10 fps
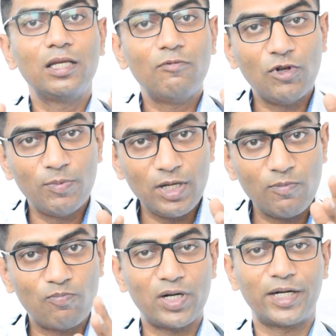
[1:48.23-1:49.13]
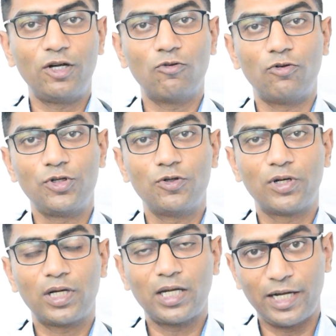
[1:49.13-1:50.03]
will be implanted on
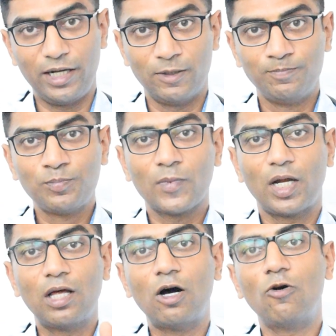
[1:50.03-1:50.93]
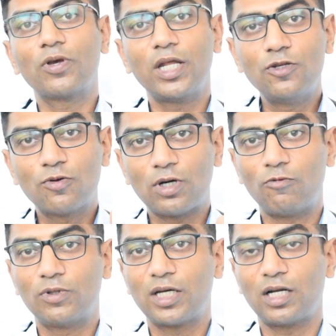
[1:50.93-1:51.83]
your head and how can you
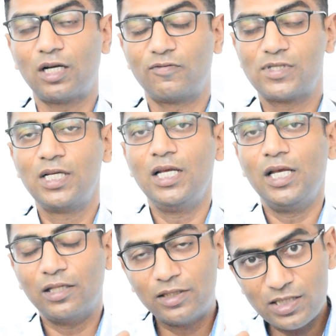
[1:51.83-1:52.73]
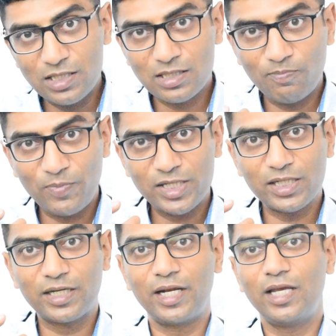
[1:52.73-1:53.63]
count the grafts. This is the major
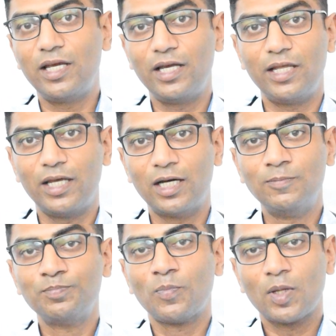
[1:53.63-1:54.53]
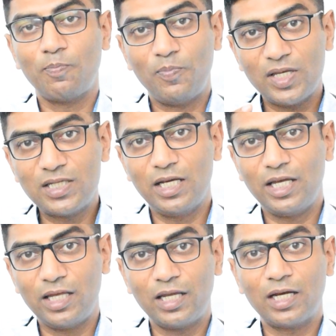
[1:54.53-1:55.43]
gray area,
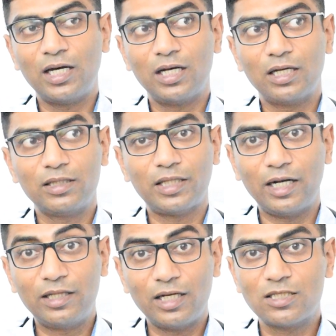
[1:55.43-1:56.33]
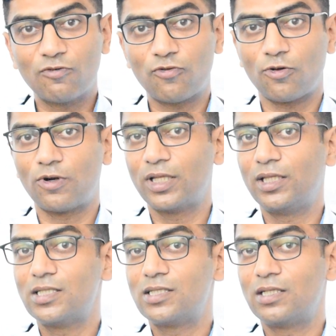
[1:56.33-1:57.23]
that there is a fraud in
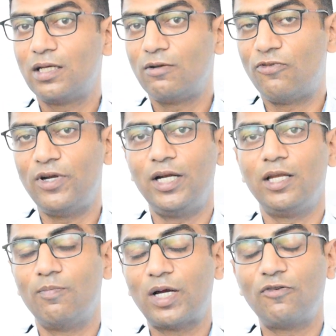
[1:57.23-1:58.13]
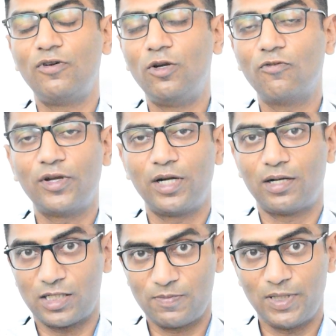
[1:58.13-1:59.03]
this field, in my field of hair
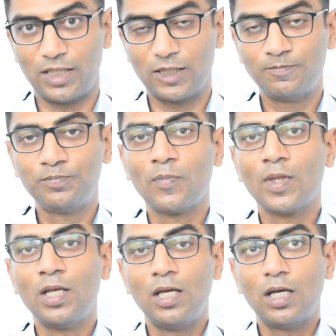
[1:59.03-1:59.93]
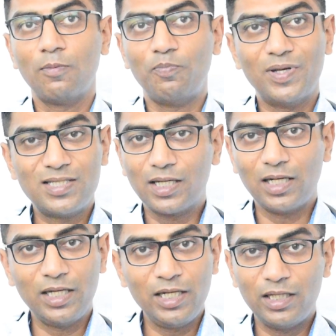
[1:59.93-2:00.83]
transplant.
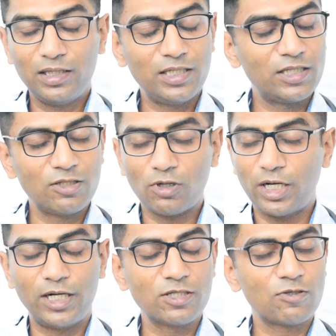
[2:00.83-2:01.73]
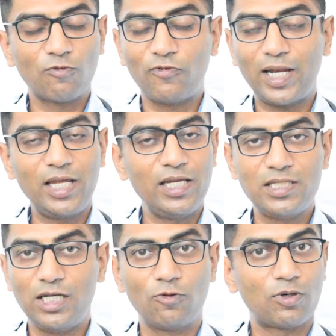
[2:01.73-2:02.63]
Basically, it is not very easy to